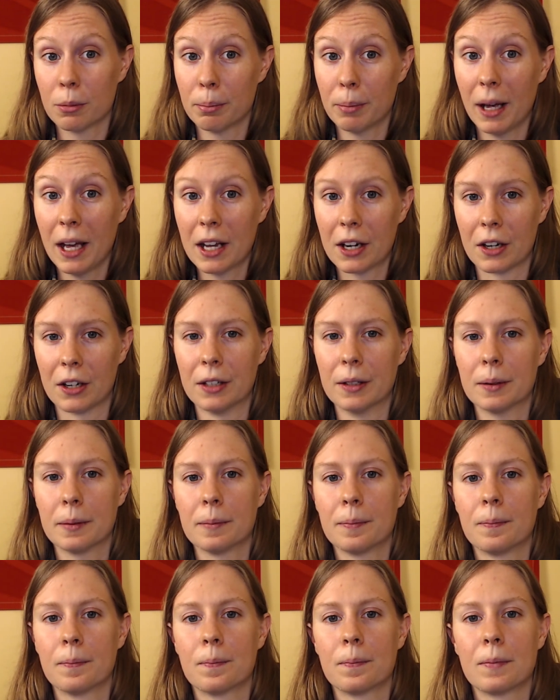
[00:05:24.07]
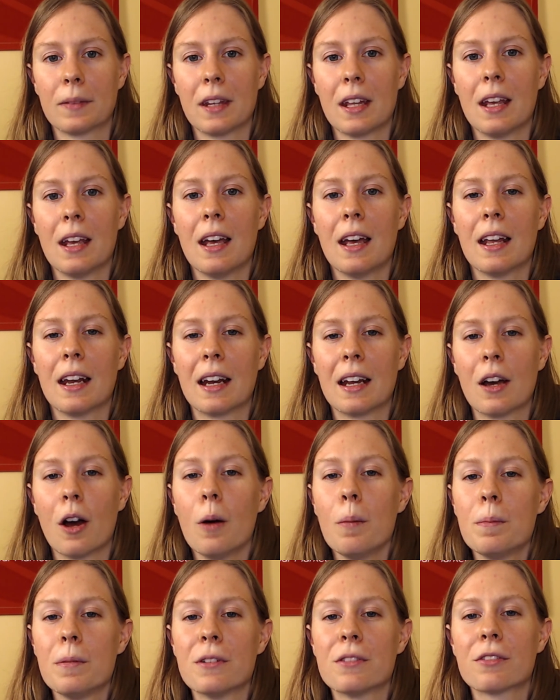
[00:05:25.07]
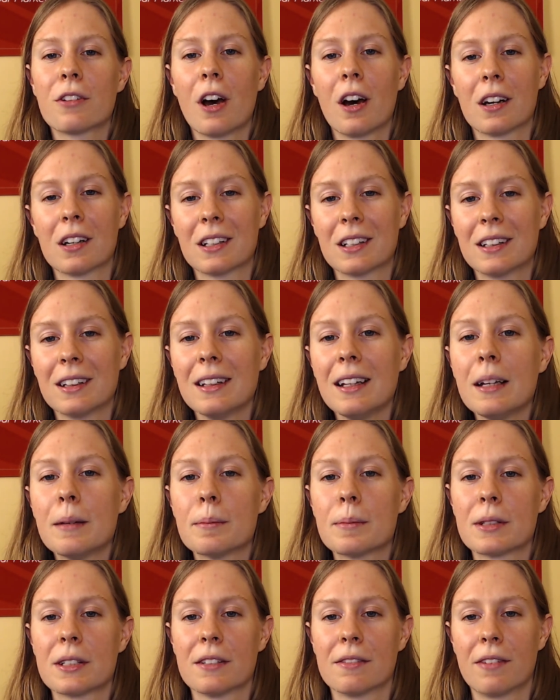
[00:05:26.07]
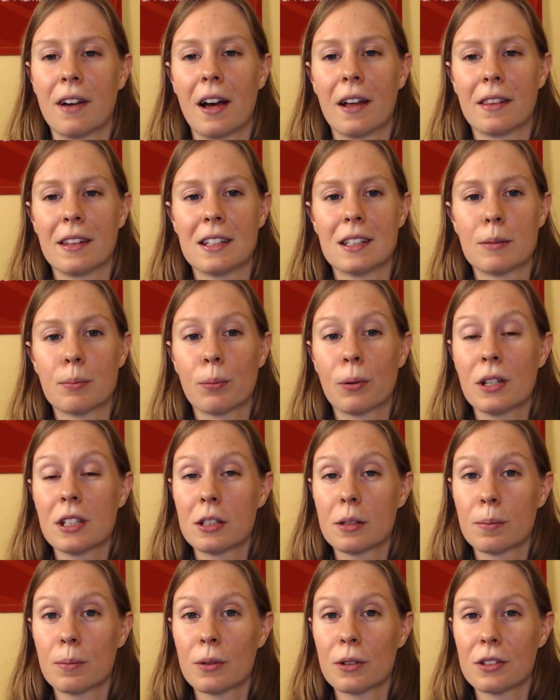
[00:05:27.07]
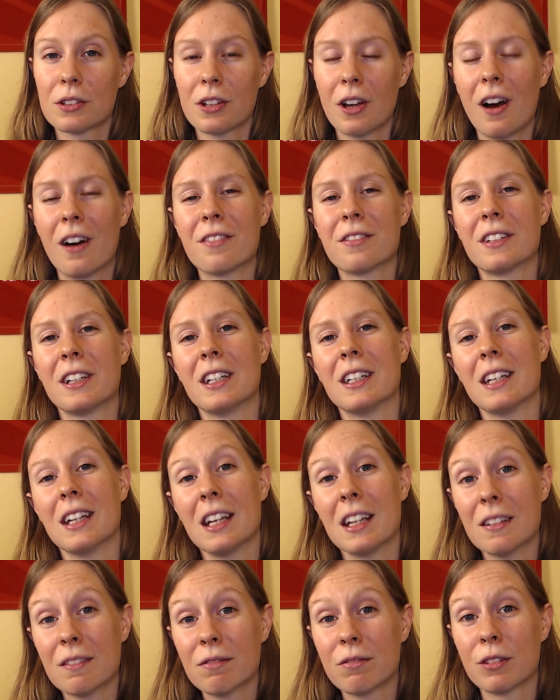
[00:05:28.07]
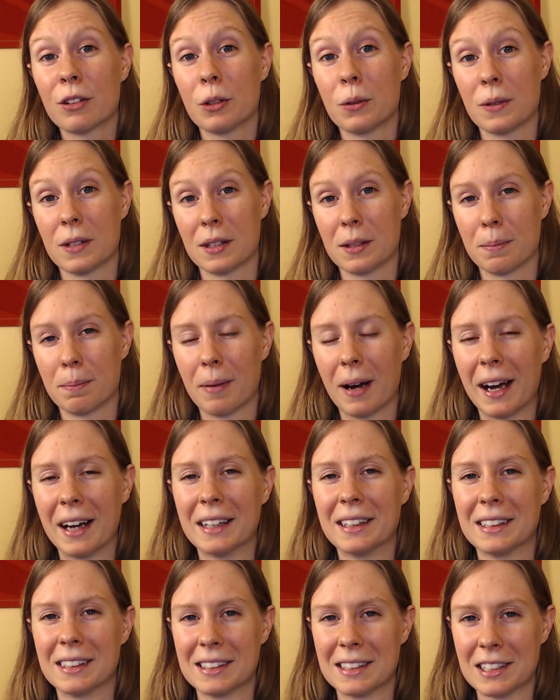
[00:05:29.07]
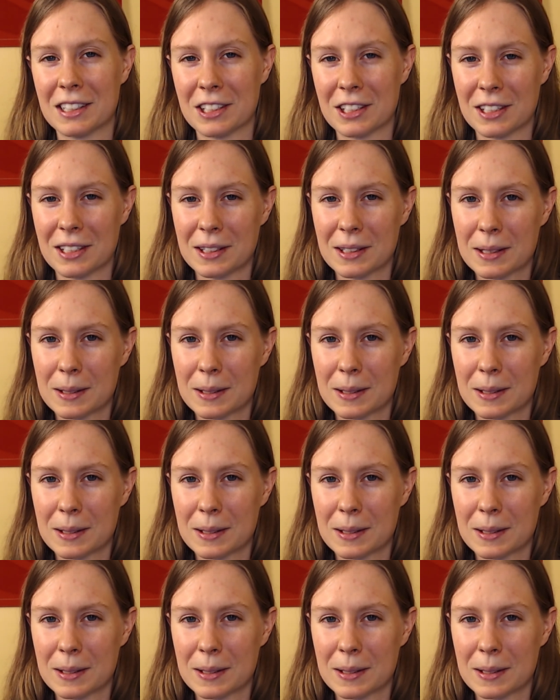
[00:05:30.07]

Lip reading: bad art. And I hope you've caught a glimpse of how these principles often influence buying decisions.